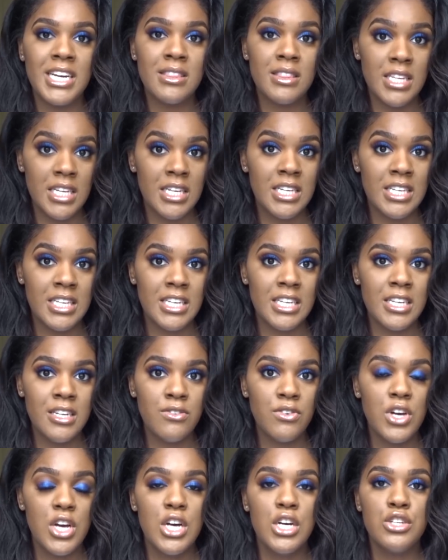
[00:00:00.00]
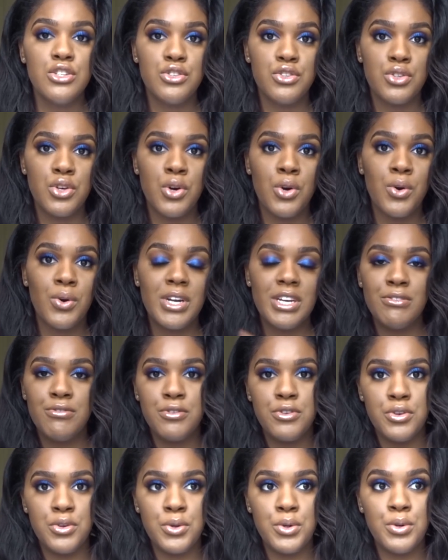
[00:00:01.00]
that they give. So
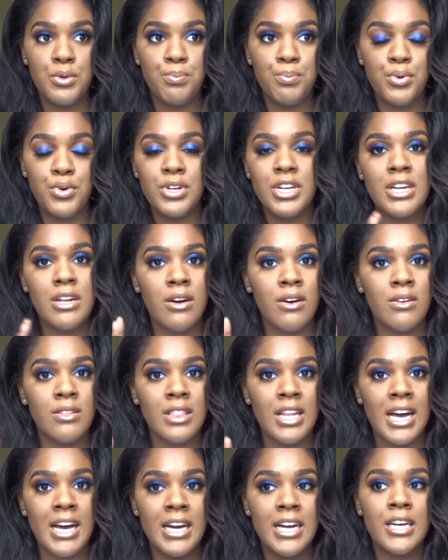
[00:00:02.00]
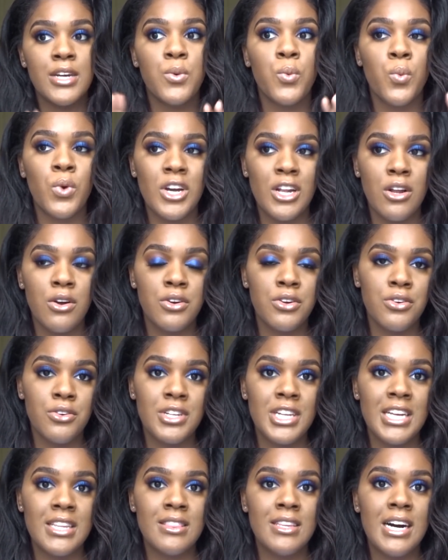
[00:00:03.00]
if you put it on like way
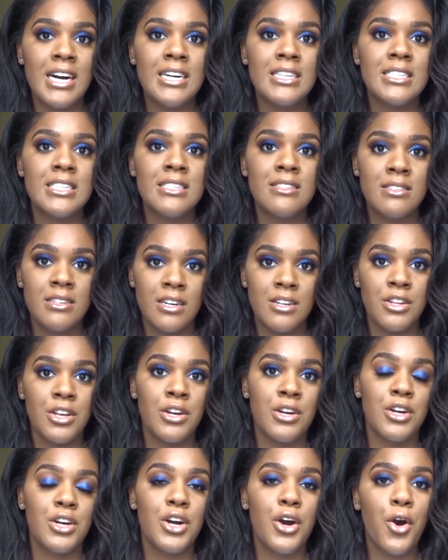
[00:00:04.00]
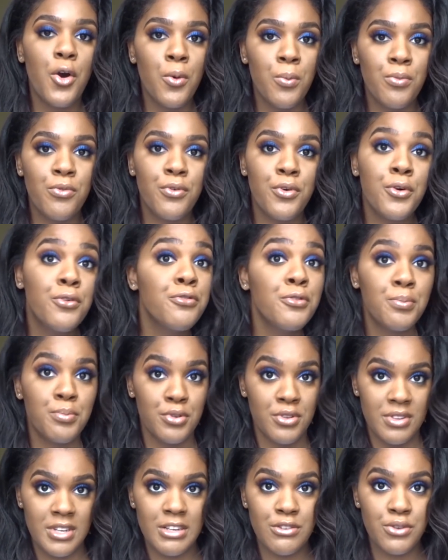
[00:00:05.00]
longer than that, it's gonna over
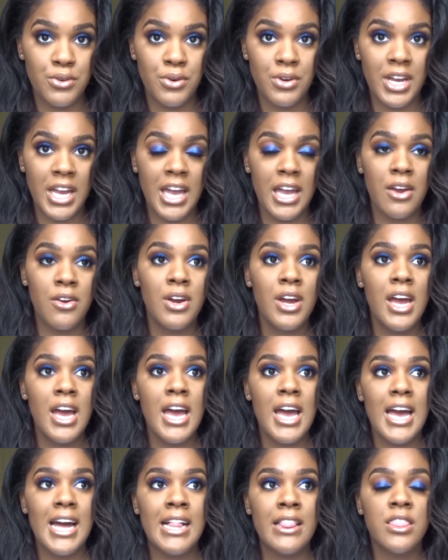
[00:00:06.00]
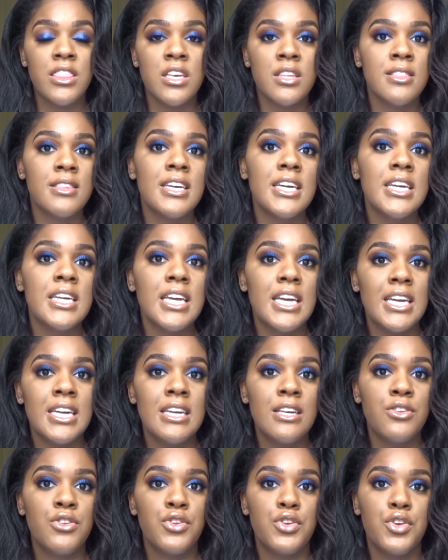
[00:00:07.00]
process your hair. And the thing
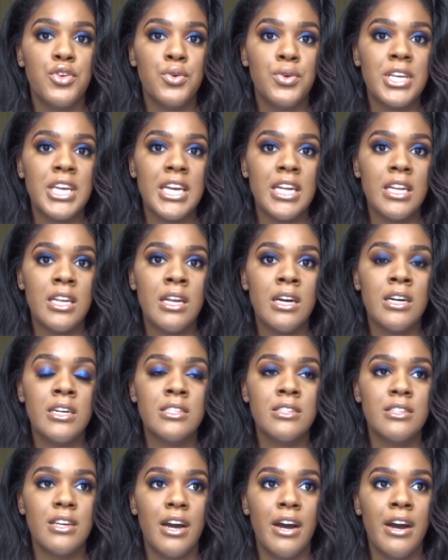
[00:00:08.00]
is, you cannot